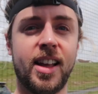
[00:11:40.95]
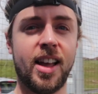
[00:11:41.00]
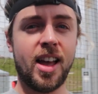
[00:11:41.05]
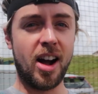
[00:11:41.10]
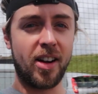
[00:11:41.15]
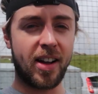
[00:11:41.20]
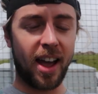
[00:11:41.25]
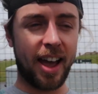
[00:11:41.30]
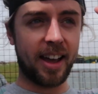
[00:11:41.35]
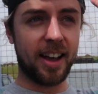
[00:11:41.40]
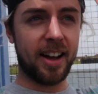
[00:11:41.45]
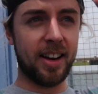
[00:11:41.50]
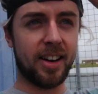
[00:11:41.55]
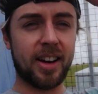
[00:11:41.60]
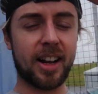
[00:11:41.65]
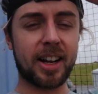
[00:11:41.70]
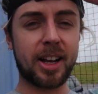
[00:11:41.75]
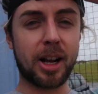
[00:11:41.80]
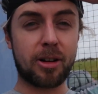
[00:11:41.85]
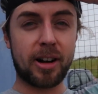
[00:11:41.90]
Okay, I look
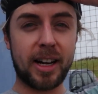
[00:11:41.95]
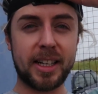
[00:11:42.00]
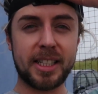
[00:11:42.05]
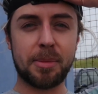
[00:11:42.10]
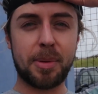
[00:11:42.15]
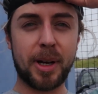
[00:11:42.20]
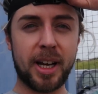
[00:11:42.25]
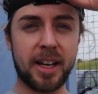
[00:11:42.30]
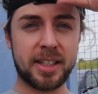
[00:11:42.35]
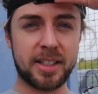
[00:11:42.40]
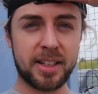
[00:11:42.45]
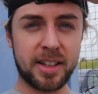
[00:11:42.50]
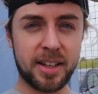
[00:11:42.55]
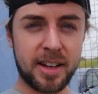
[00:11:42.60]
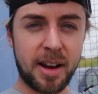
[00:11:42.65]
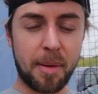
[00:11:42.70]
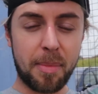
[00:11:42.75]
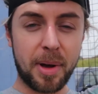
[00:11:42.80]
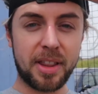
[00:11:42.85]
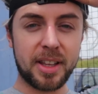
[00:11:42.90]
like a crazy
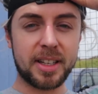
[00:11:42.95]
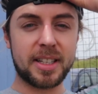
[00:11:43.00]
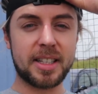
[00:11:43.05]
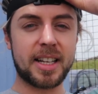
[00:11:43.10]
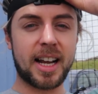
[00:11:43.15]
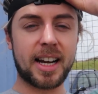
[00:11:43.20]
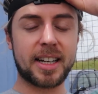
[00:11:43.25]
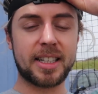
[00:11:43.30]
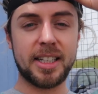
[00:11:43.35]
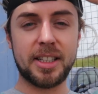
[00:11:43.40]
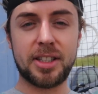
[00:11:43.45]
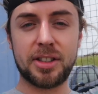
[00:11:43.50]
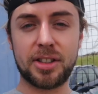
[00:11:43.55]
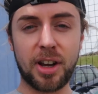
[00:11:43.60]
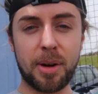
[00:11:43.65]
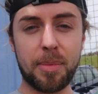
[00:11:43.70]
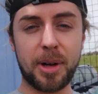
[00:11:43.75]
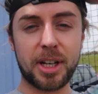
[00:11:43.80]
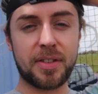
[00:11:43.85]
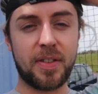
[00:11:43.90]
person, but this is actually
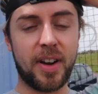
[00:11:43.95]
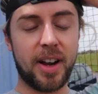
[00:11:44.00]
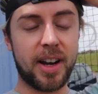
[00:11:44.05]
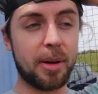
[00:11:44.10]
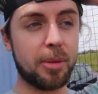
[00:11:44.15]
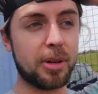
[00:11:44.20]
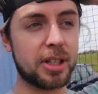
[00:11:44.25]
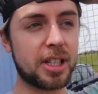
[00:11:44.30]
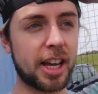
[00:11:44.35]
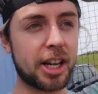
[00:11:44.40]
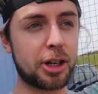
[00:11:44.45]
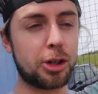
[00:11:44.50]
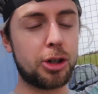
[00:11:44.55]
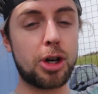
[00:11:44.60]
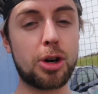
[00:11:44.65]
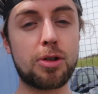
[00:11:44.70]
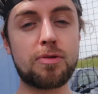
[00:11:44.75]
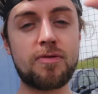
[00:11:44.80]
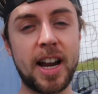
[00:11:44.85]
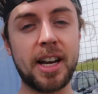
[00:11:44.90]
so much fun. It was like
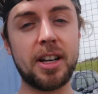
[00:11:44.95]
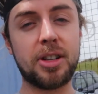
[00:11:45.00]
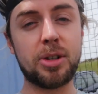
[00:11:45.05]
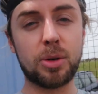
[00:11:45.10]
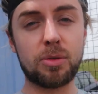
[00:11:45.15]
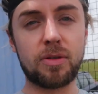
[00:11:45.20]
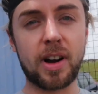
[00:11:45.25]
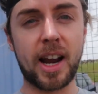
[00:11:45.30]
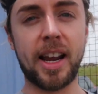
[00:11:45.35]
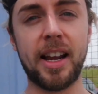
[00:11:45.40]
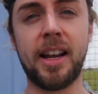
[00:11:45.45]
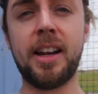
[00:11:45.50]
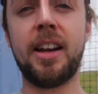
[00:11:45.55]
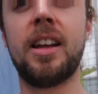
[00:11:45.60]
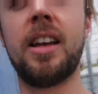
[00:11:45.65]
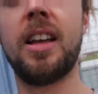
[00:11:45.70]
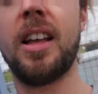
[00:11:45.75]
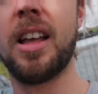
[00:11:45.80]
torrential rain.